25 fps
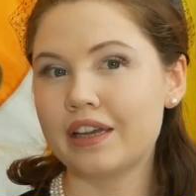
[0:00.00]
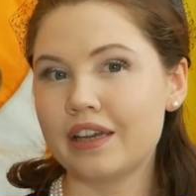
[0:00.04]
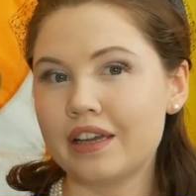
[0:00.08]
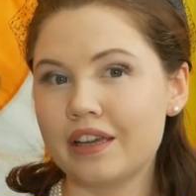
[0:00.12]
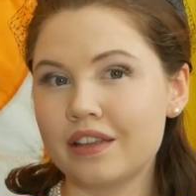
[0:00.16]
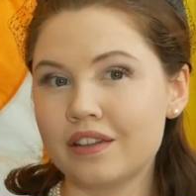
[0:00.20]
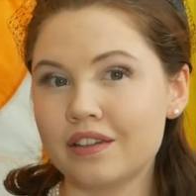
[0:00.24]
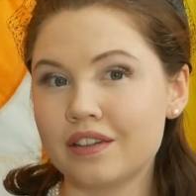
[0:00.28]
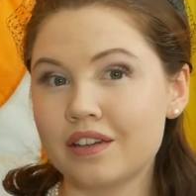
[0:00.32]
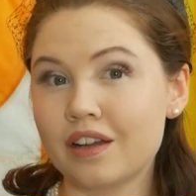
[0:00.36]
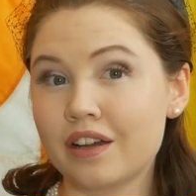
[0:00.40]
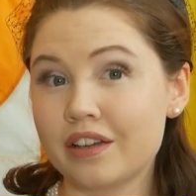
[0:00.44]

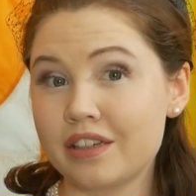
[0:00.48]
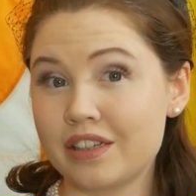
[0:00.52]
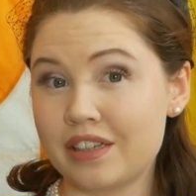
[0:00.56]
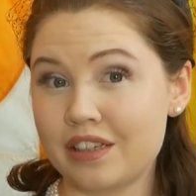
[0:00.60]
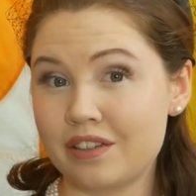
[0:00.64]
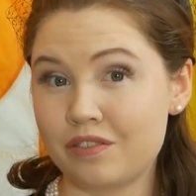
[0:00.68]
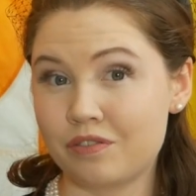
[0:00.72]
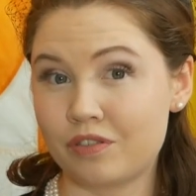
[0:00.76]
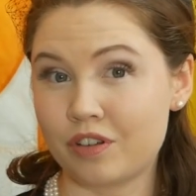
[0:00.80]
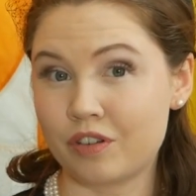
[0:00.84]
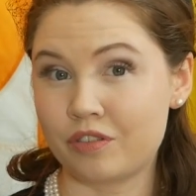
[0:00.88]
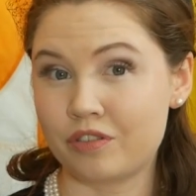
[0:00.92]
In
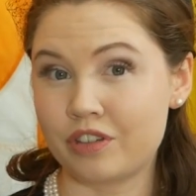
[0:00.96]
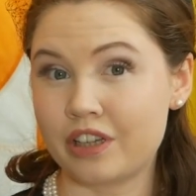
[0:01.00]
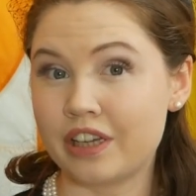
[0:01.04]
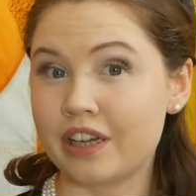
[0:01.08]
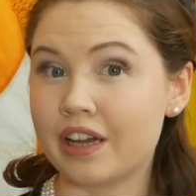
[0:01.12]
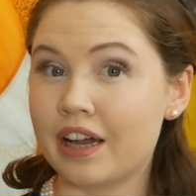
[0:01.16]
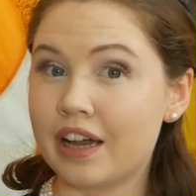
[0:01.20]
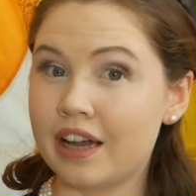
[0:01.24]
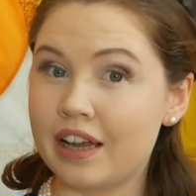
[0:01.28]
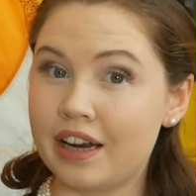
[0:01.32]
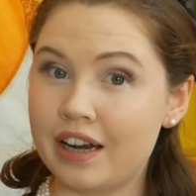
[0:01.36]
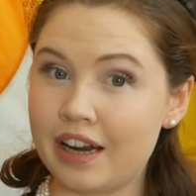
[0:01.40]

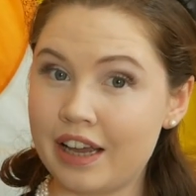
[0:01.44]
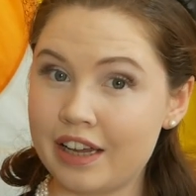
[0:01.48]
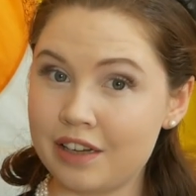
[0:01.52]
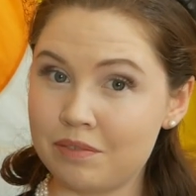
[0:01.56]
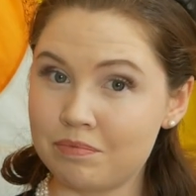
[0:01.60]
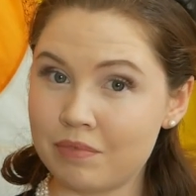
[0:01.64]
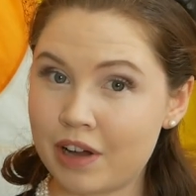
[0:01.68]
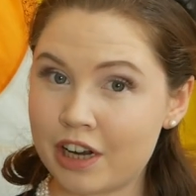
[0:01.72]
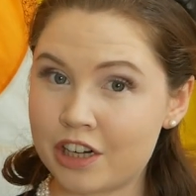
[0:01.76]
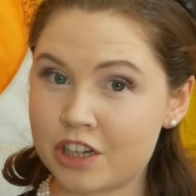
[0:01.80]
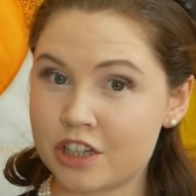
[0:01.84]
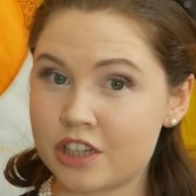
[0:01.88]
1950, Her
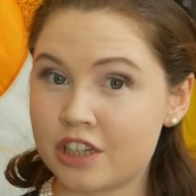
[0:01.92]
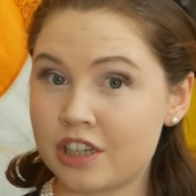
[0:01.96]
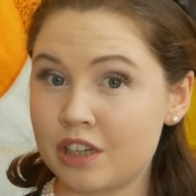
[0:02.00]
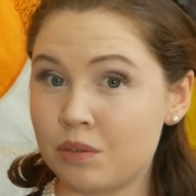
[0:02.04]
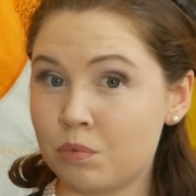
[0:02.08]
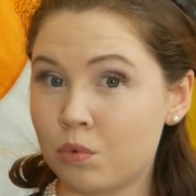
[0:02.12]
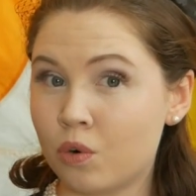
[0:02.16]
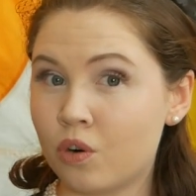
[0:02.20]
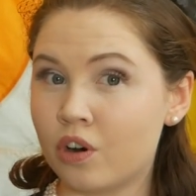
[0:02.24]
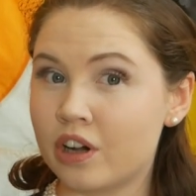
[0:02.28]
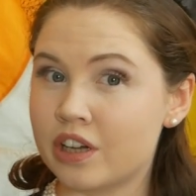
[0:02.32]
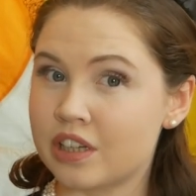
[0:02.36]
Late Majesty
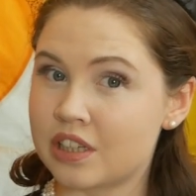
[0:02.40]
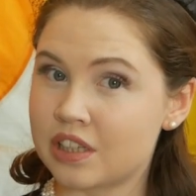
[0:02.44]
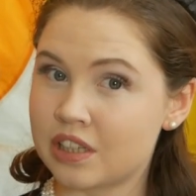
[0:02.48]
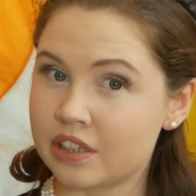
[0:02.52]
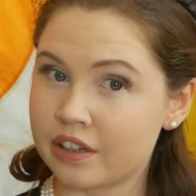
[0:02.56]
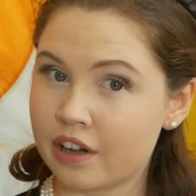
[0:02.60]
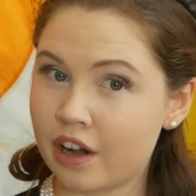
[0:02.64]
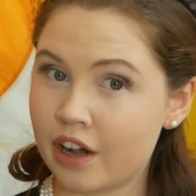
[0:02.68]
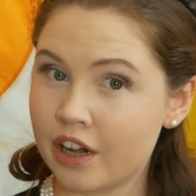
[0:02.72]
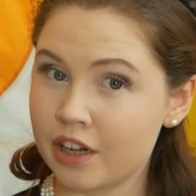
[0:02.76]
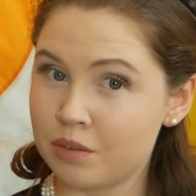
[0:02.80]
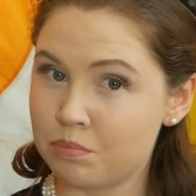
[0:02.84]
wore a
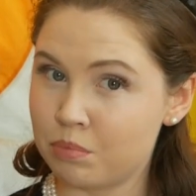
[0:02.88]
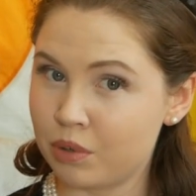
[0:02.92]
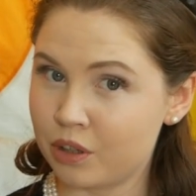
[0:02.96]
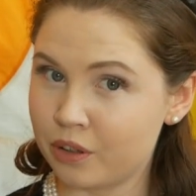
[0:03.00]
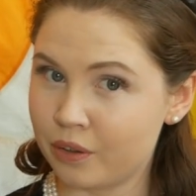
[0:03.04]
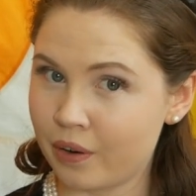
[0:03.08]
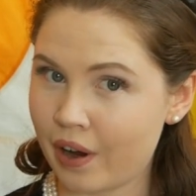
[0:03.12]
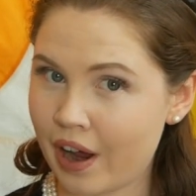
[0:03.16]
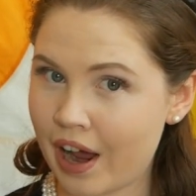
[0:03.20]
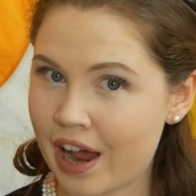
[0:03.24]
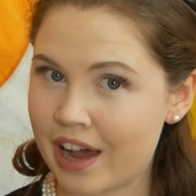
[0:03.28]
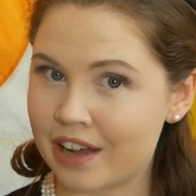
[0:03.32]
sky
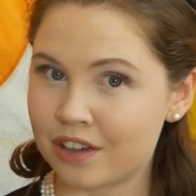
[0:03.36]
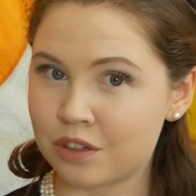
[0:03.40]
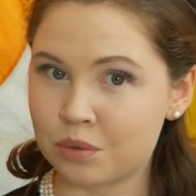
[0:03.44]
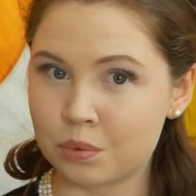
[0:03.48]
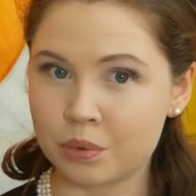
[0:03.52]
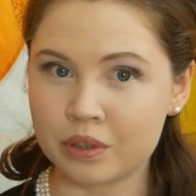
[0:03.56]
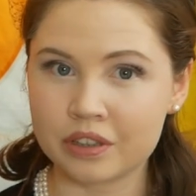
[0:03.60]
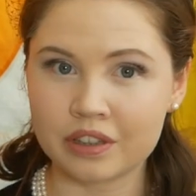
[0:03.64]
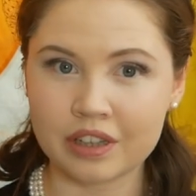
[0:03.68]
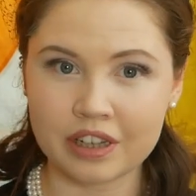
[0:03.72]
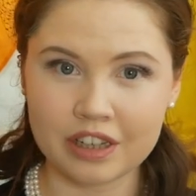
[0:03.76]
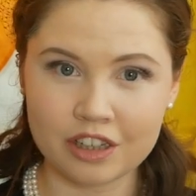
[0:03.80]
blue hat
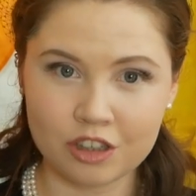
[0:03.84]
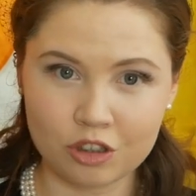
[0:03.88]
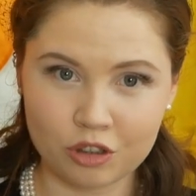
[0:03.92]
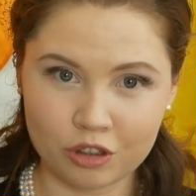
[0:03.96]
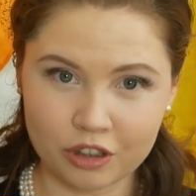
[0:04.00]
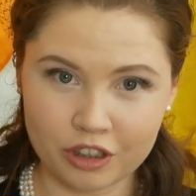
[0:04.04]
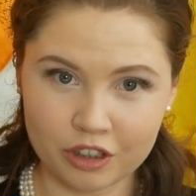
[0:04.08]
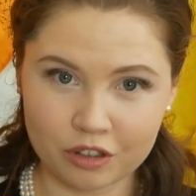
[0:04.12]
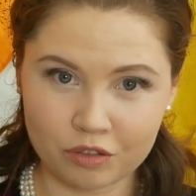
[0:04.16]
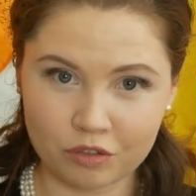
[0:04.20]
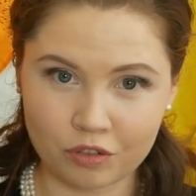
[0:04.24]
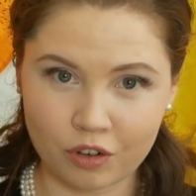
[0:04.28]
with
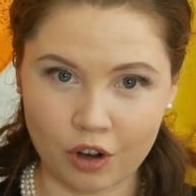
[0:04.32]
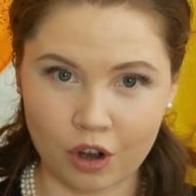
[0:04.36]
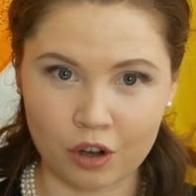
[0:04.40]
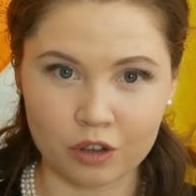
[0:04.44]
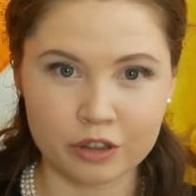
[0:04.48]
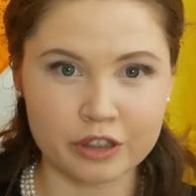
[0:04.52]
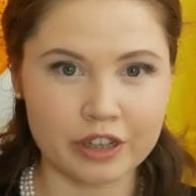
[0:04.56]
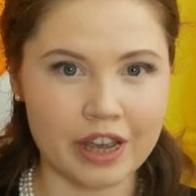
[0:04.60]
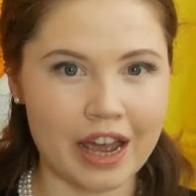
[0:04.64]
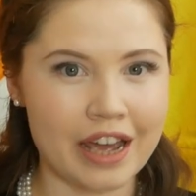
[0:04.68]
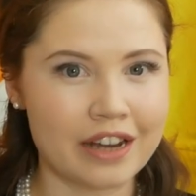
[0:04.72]
intricate folds